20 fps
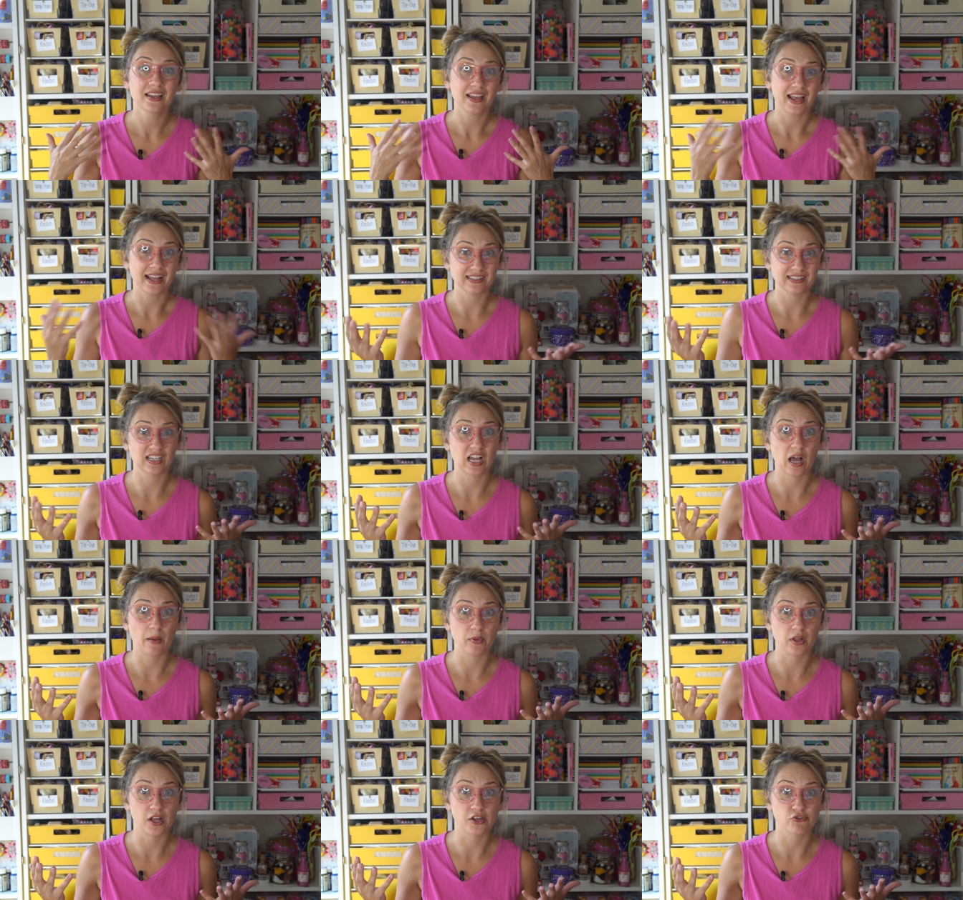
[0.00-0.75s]
it's a
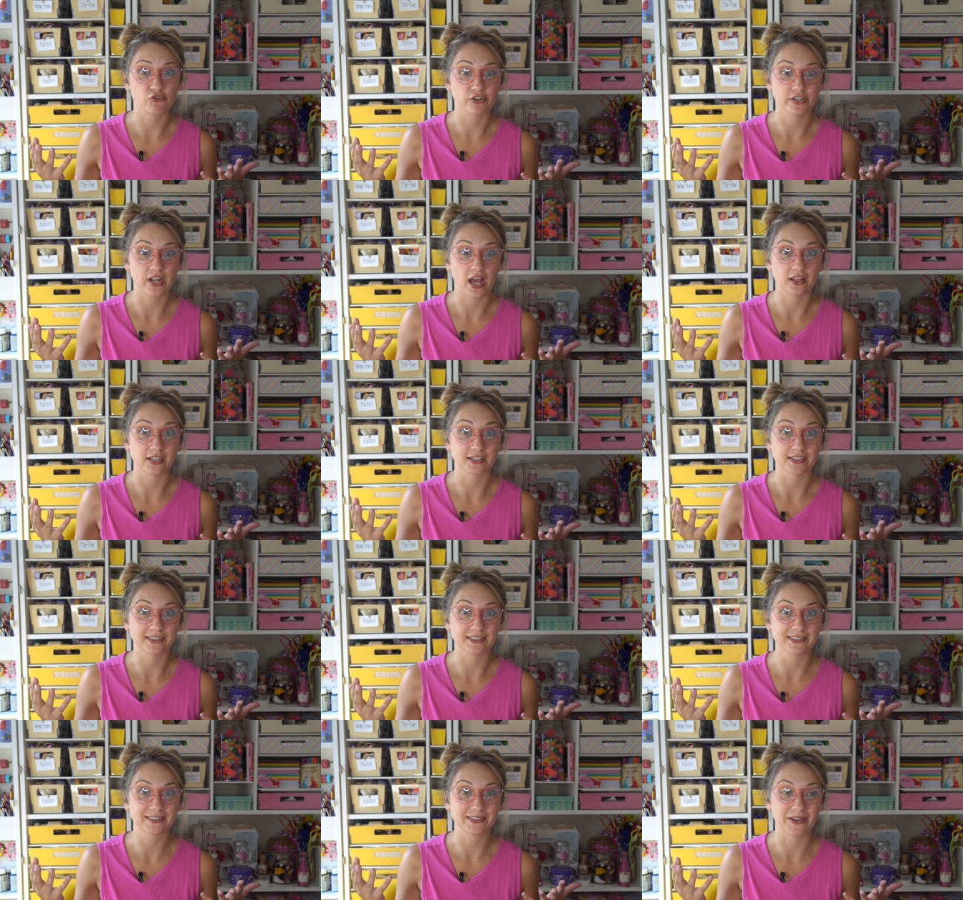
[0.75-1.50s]
couple
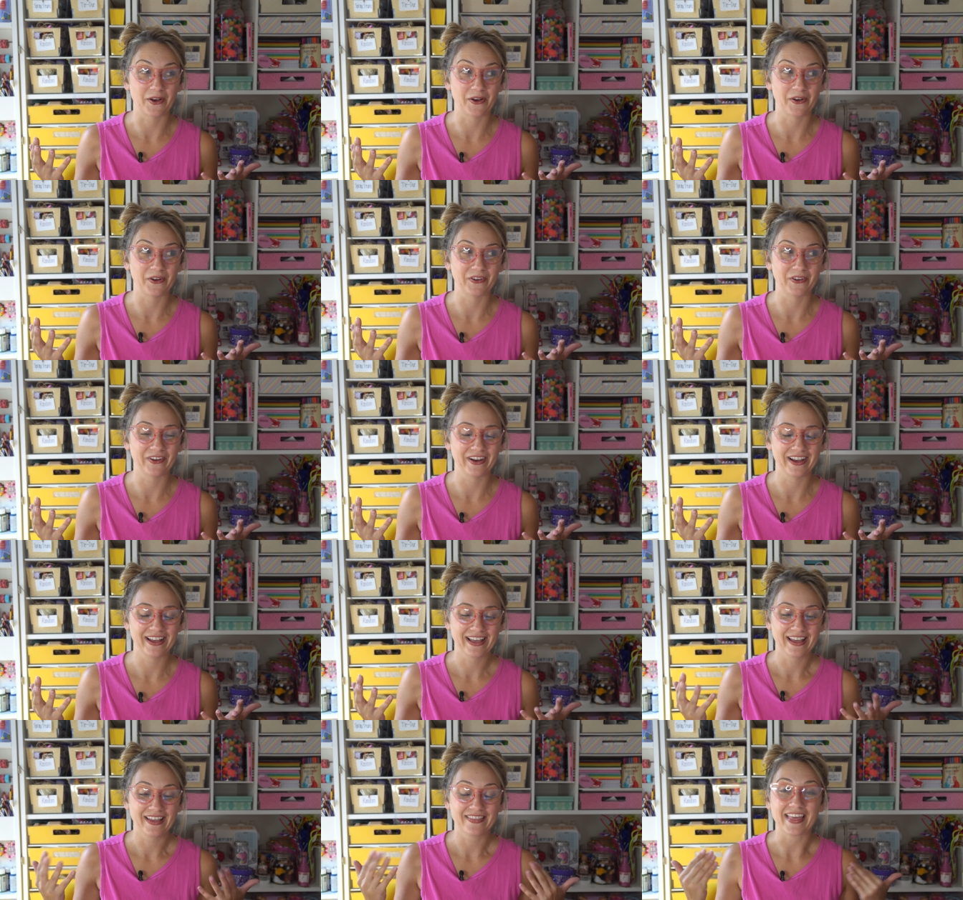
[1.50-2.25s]
$100. So
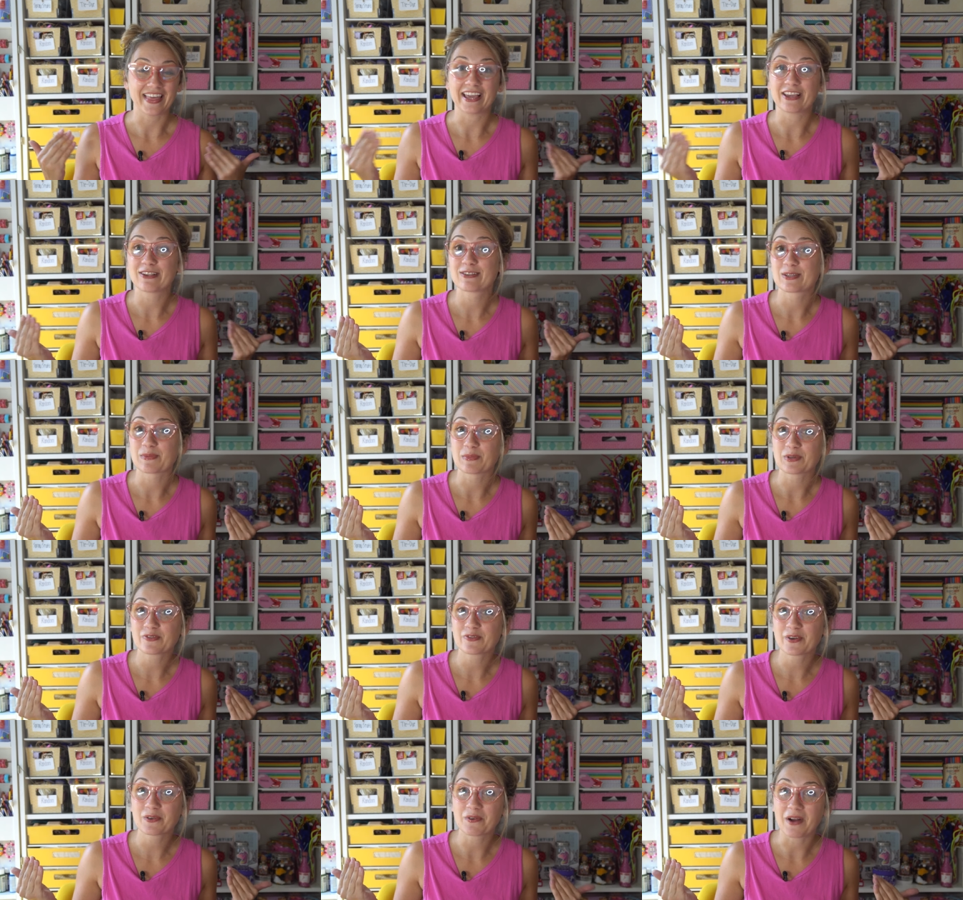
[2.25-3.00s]
thank you so
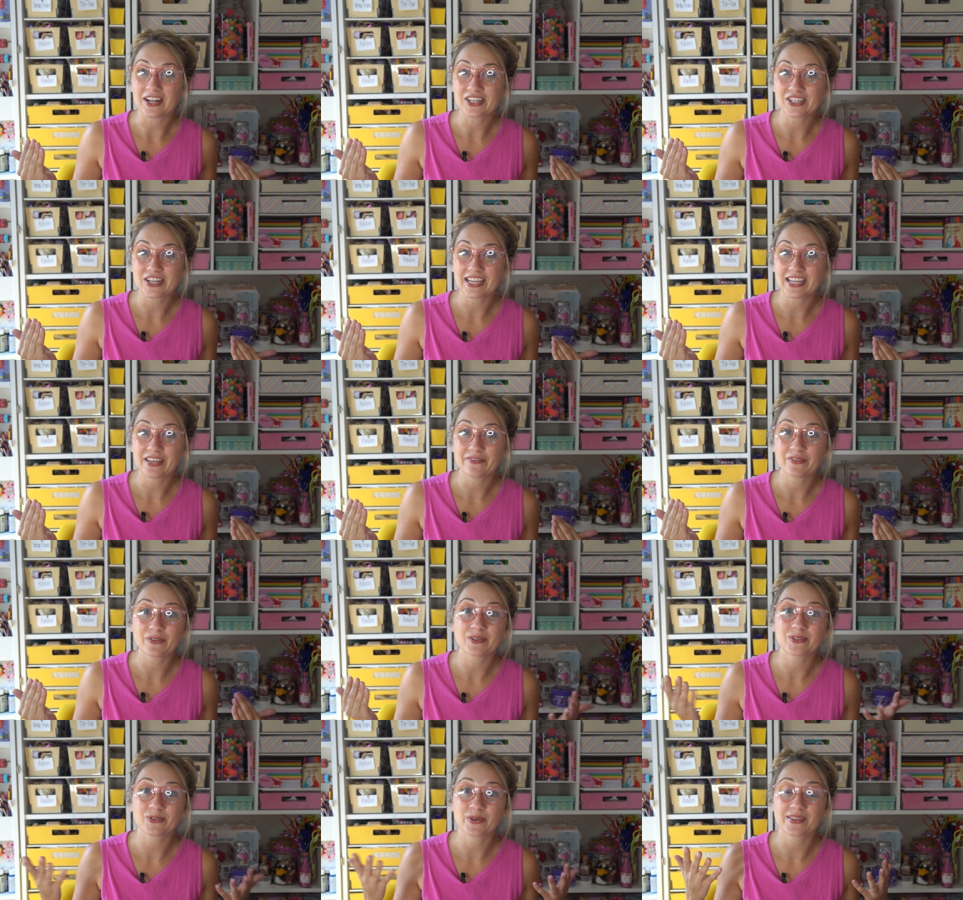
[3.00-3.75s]
much for watching.
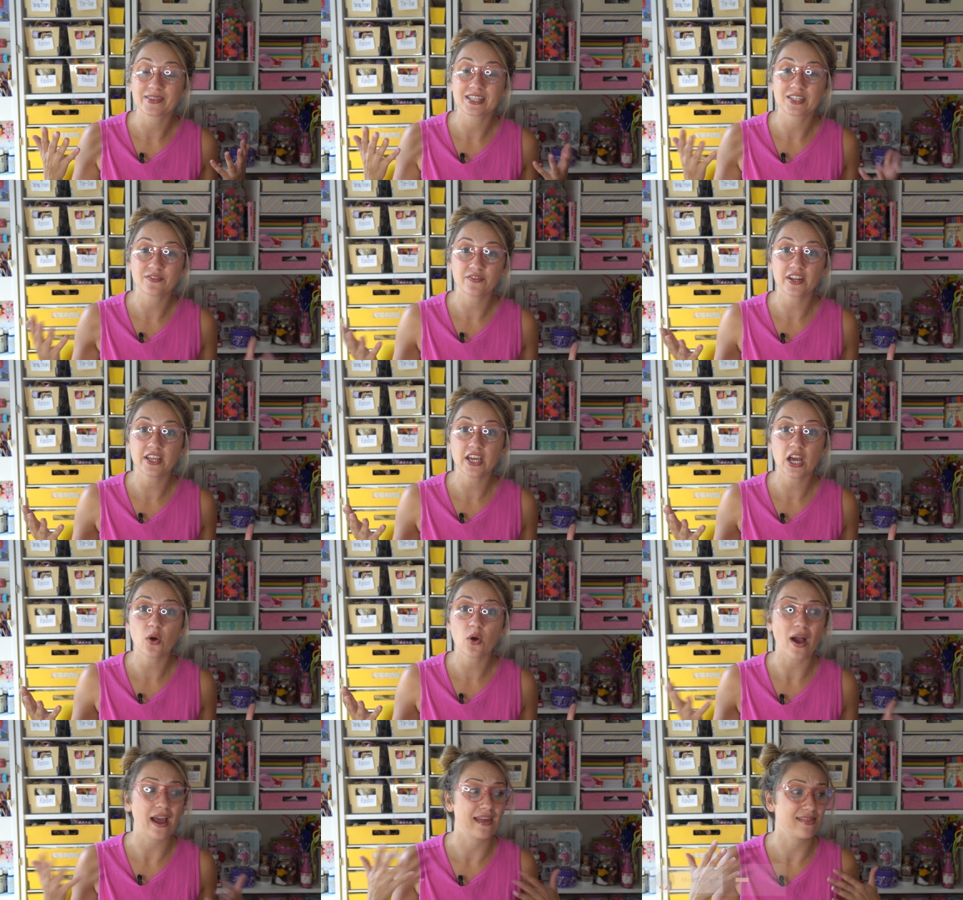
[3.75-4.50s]
If you enjoyed this
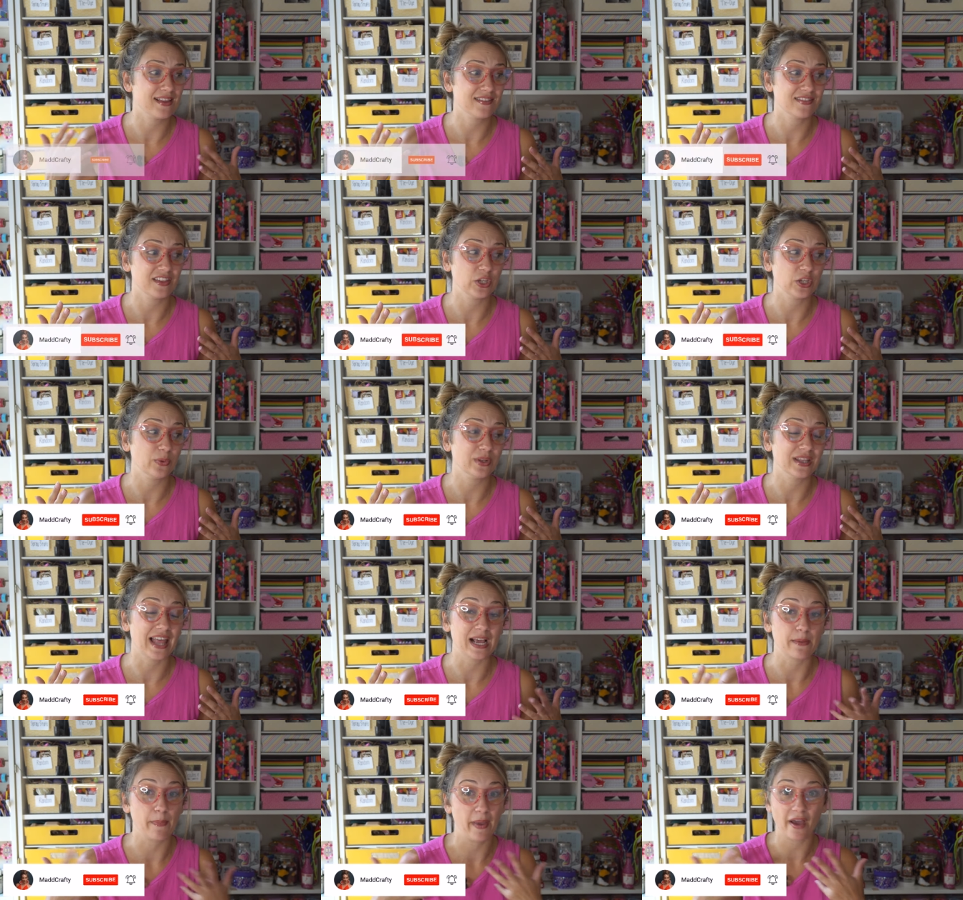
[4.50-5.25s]
video, I think that you would
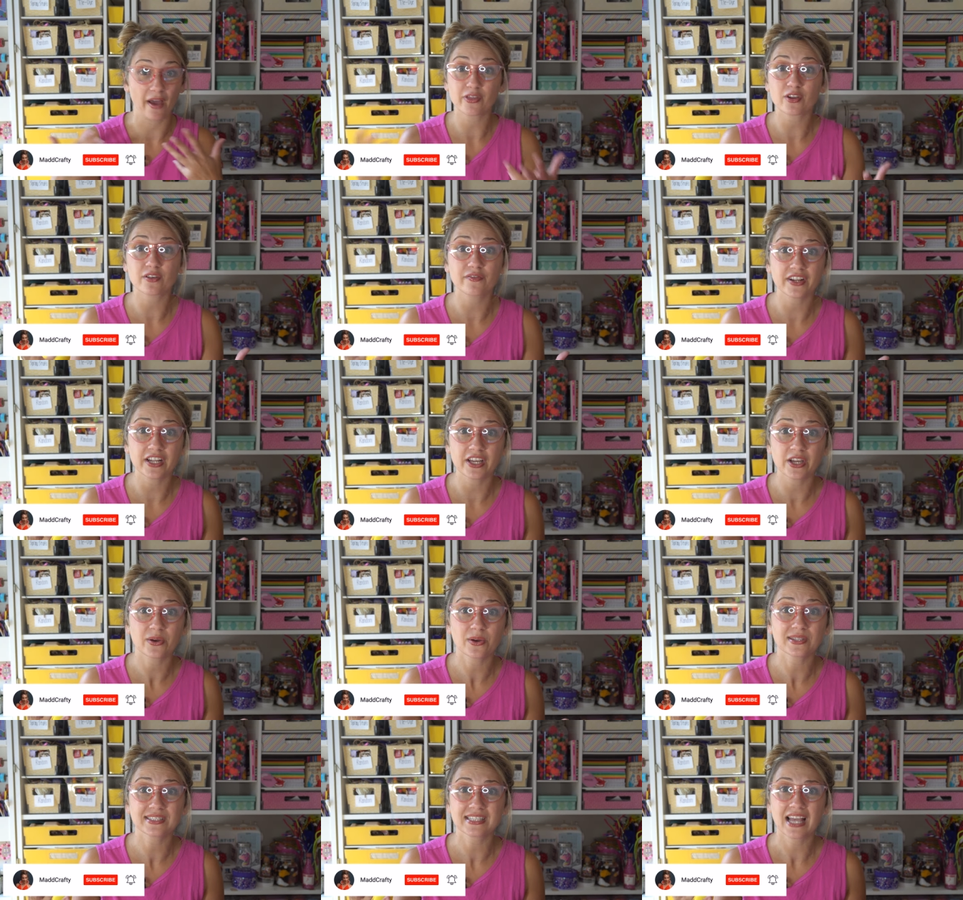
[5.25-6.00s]
like my other
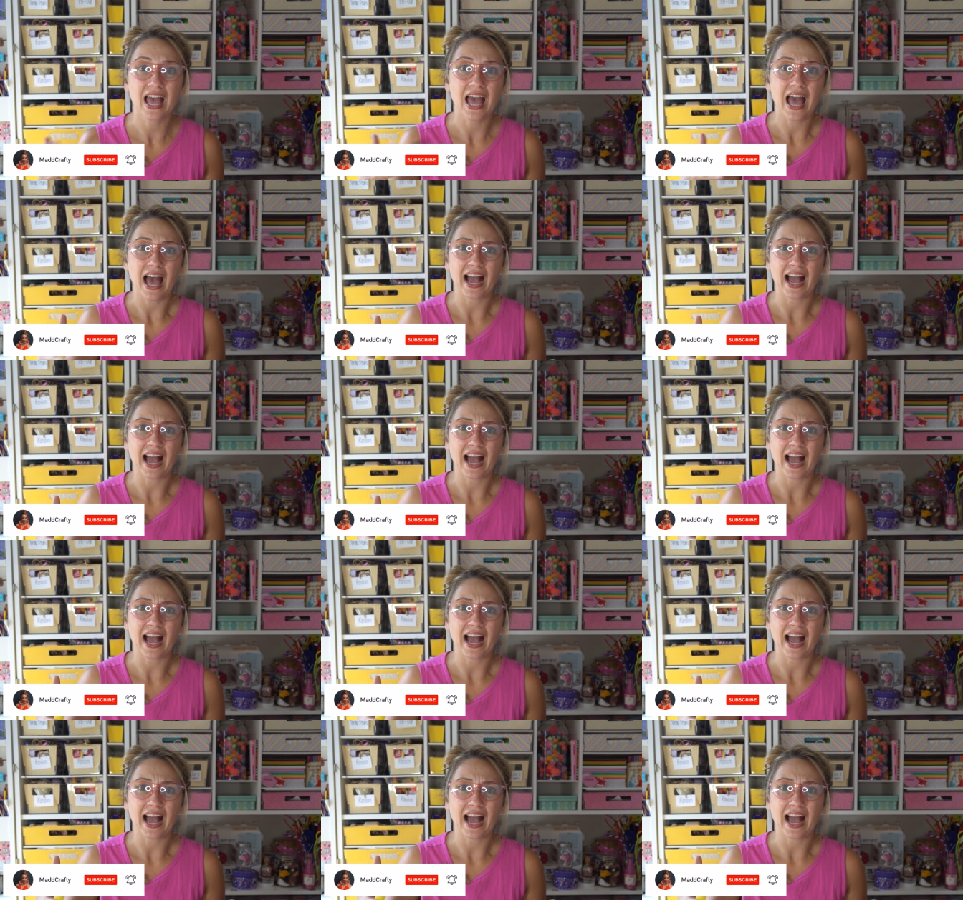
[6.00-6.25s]
videos.